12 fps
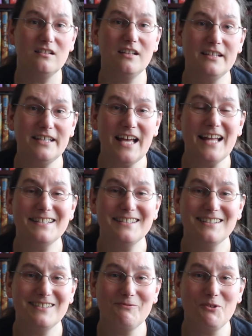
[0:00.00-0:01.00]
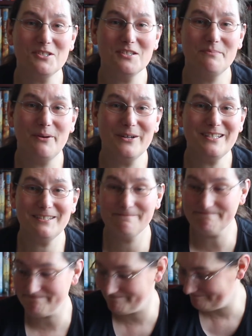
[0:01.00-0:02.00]
in the end, what's the point?
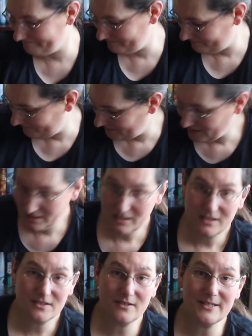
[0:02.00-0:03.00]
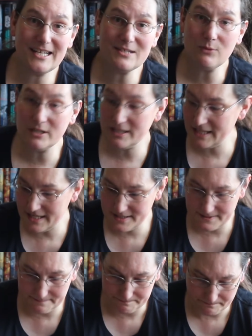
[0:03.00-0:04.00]
So it is what it
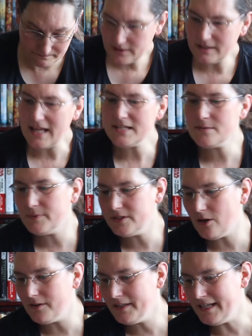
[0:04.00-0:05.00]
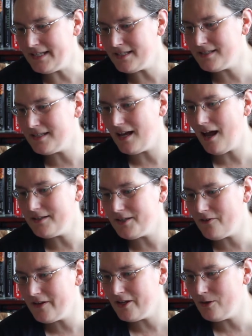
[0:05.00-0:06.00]
is. The last but not least, uh,
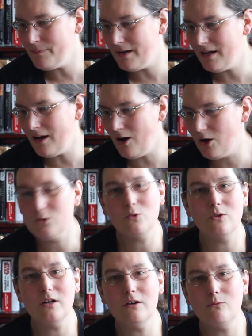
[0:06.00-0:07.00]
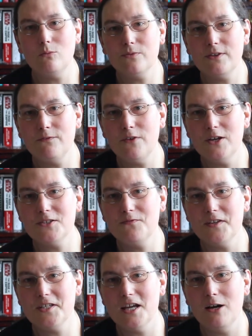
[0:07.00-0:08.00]
Terry Hooper on uh, the first
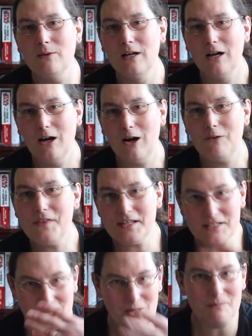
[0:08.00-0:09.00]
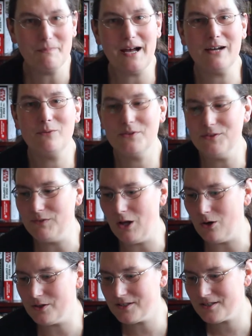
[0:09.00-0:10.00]
video of this comeback with the
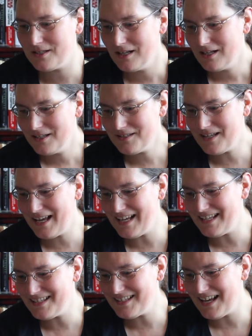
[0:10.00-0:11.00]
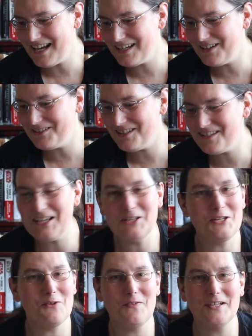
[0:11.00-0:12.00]
vlogs so uh, good to see a
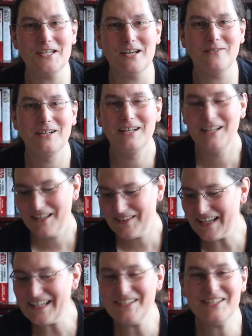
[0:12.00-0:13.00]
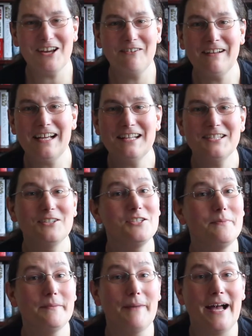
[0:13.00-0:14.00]
new video. Thank you, Terry. It's good
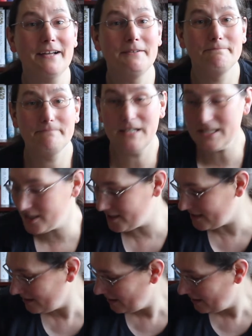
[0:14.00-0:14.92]
to be back. It's